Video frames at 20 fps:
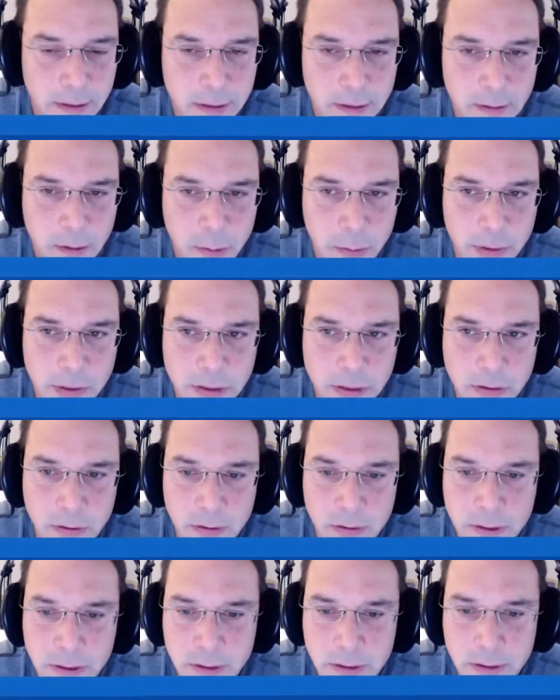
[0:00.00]
open
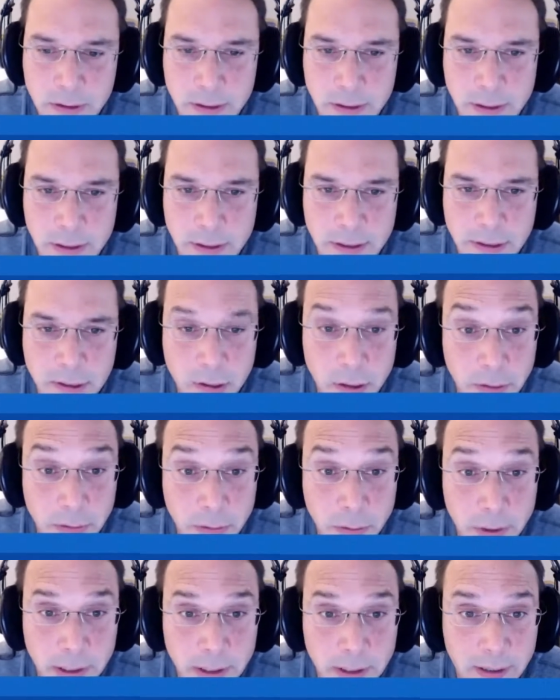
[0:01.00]
source
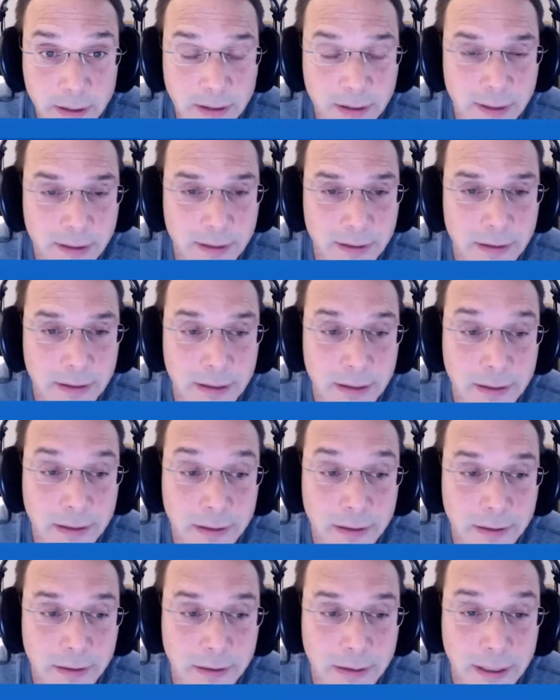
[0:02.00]
software and
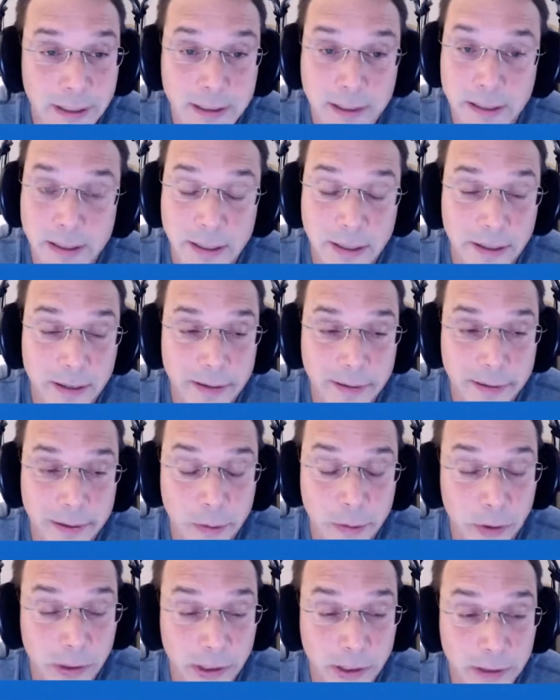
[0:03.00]
SDN and
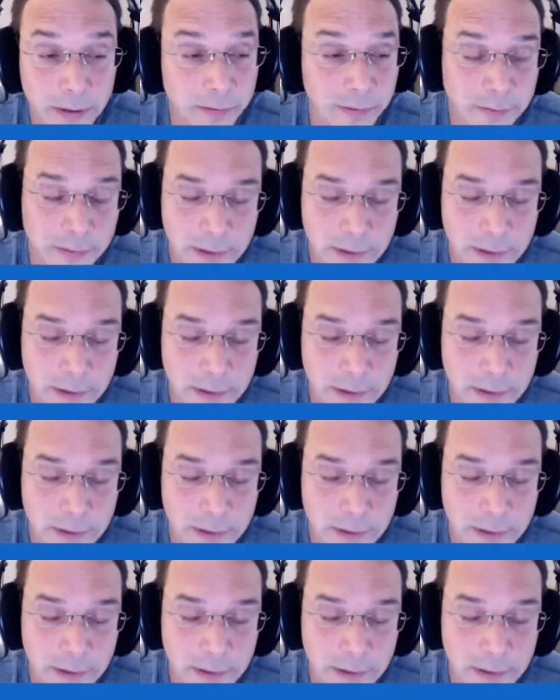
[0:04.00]
networking.